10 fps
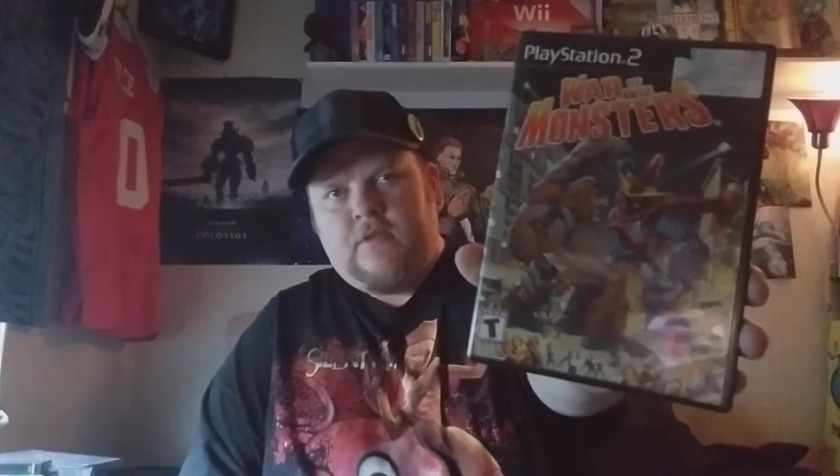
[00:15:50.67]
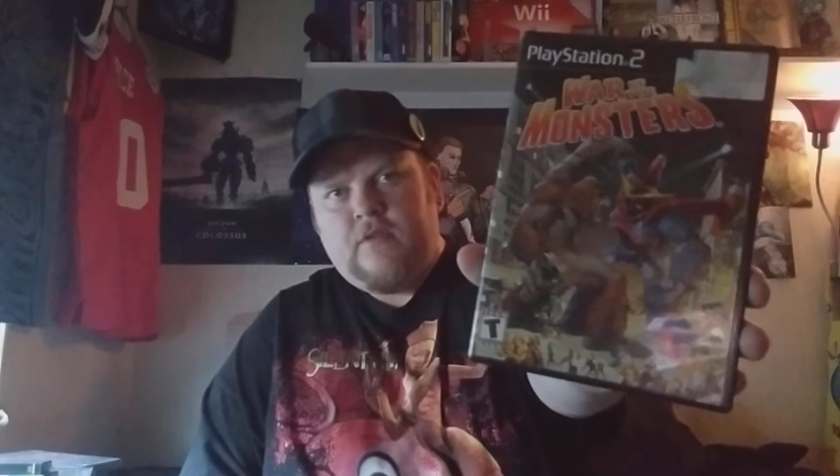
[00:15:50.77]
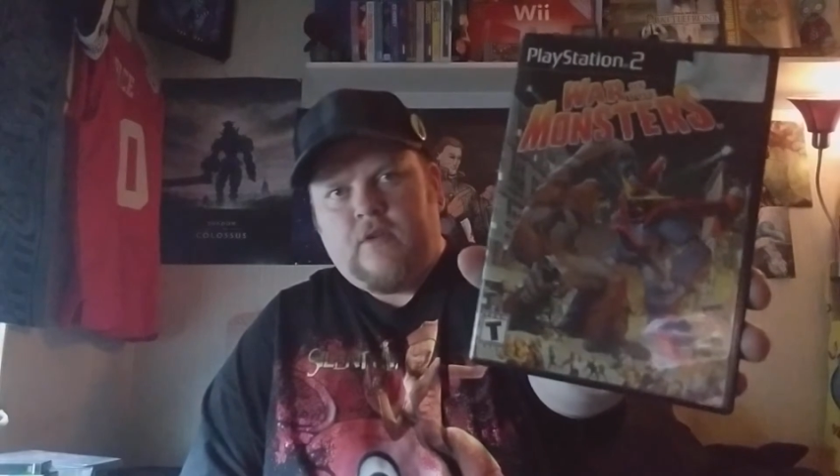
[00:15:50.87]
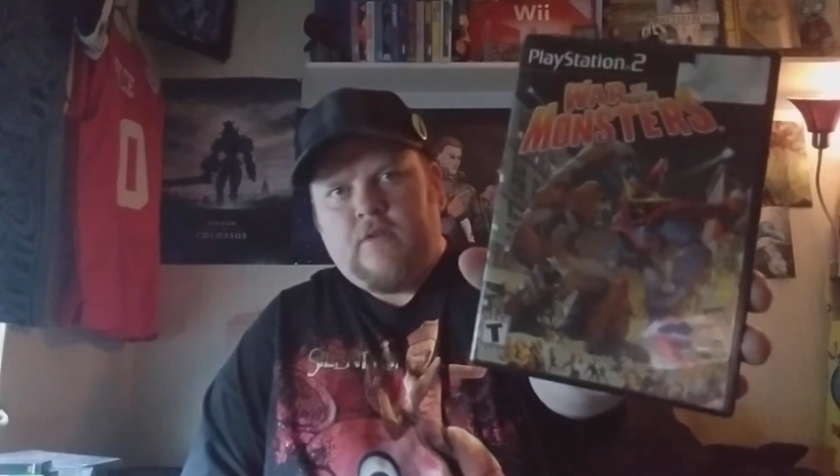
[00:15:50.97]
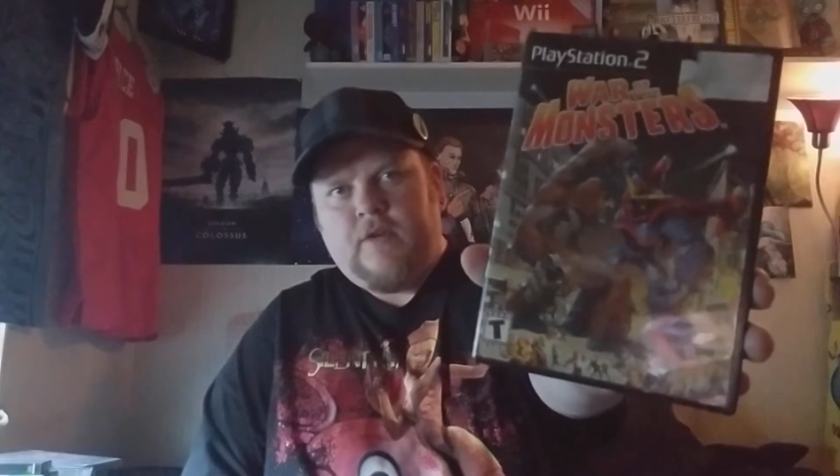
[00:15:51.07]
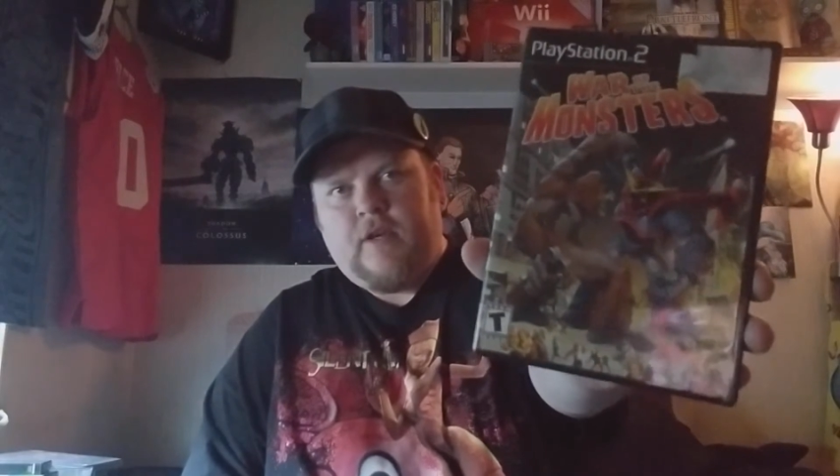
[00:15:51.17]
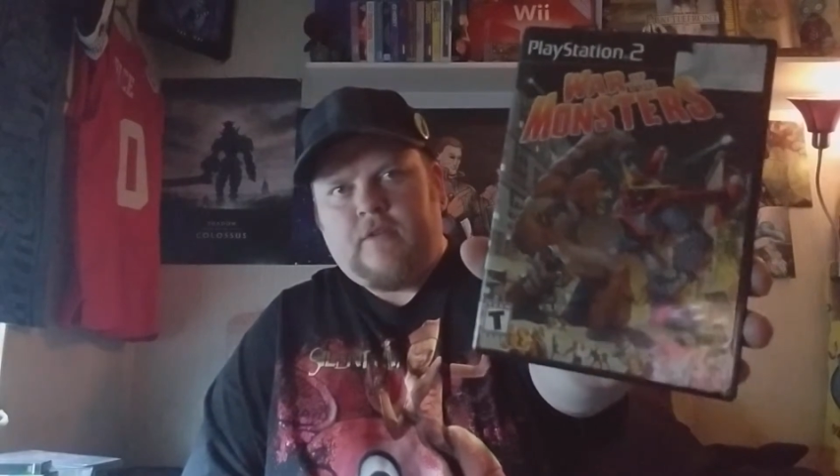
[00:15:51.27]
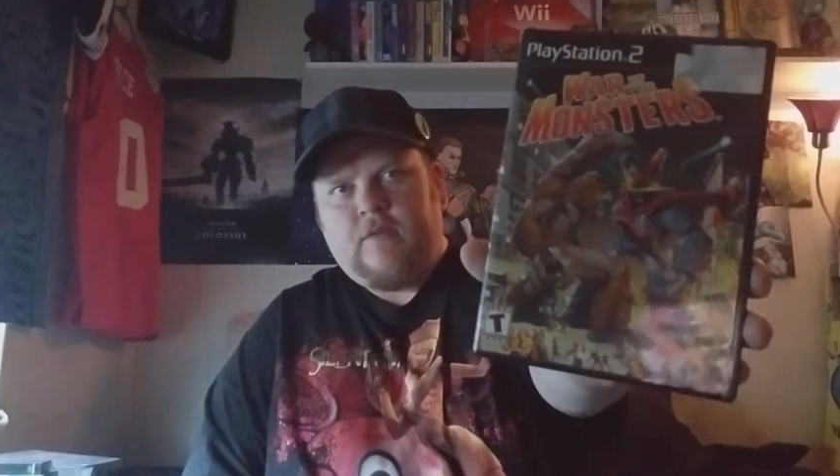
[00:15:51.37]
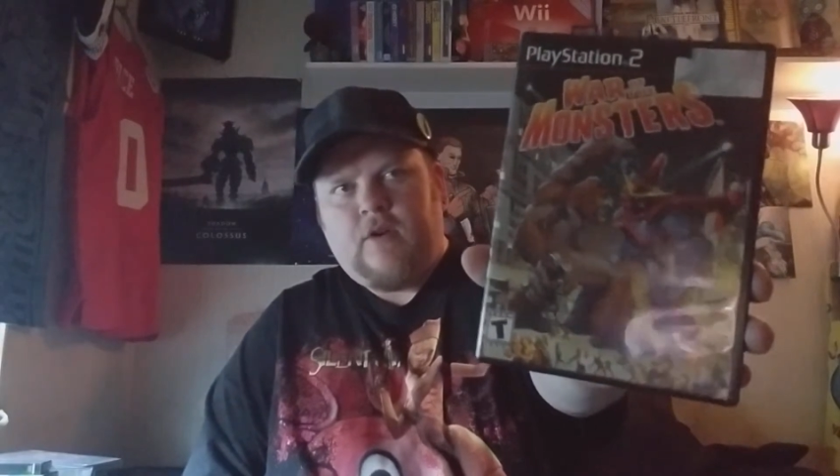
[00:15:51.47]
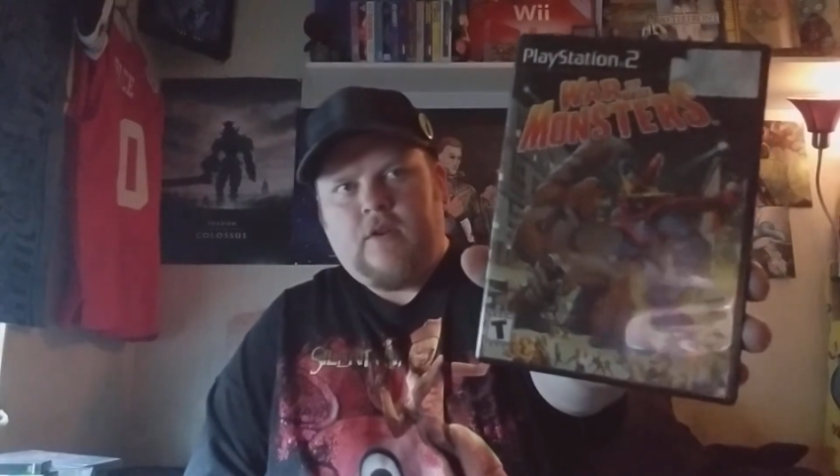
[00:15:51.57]
I don't know if you guys
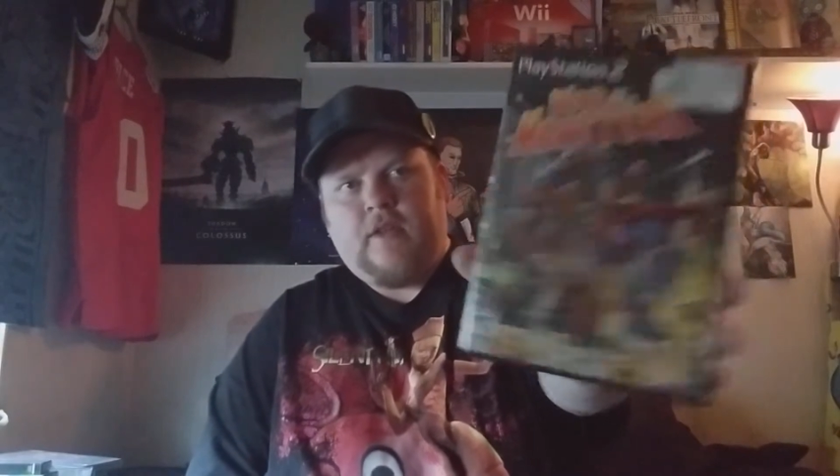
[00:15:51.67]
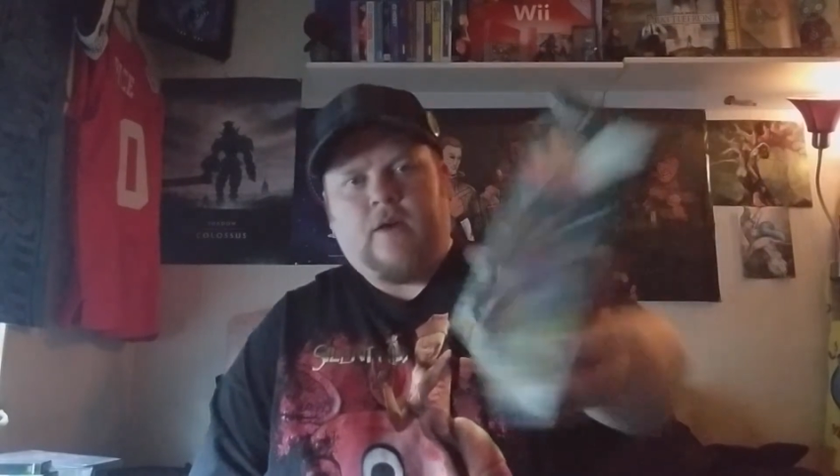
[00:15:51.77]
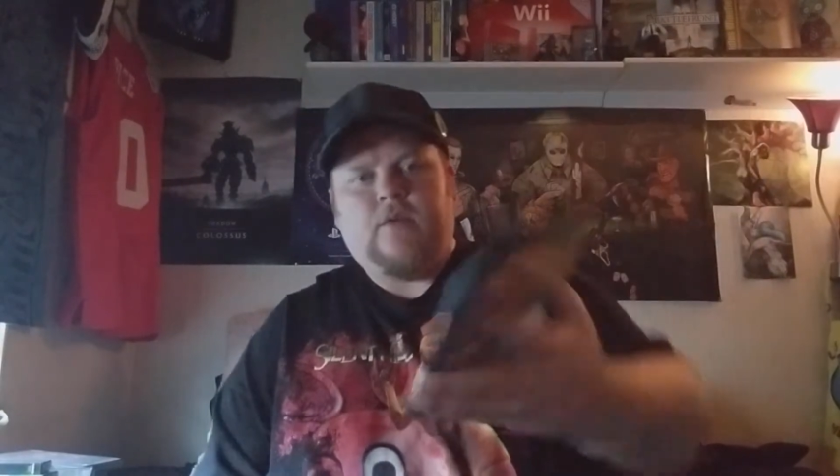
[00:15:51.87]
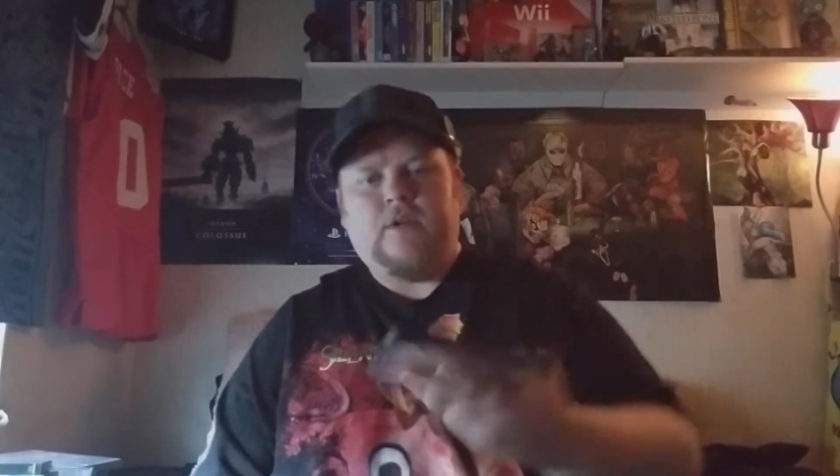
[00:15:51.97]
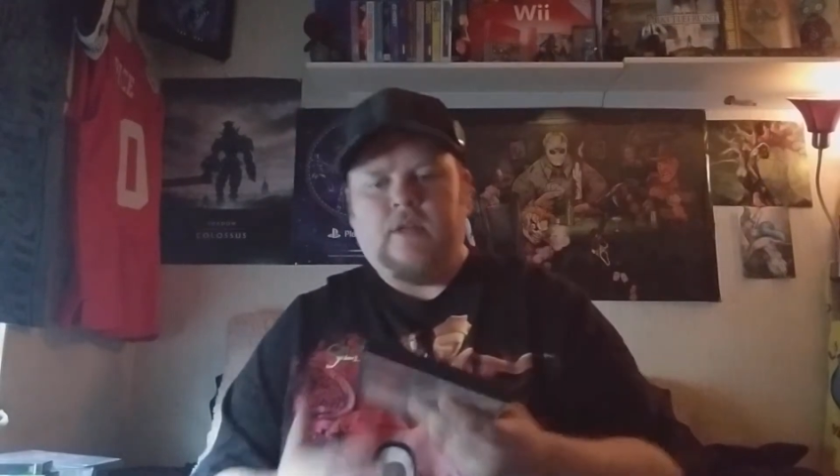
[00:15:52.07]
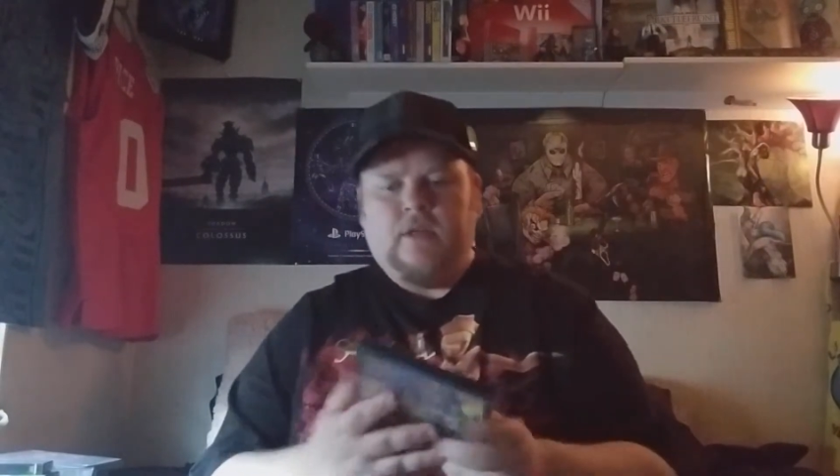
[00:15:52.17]
ever heard of that one.